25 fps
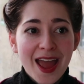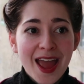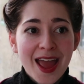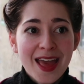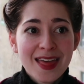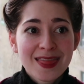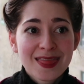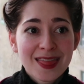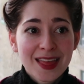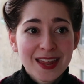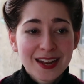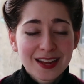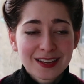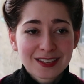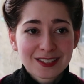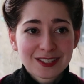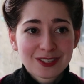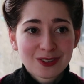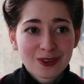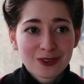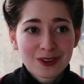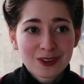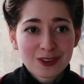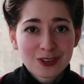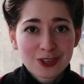And then I
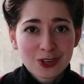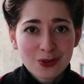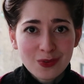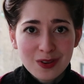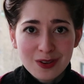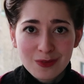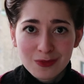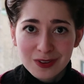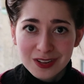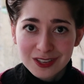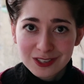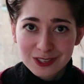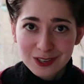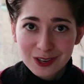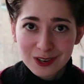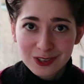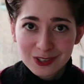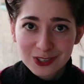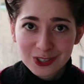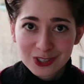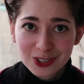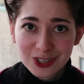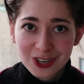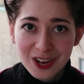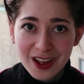started doing
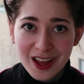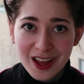research.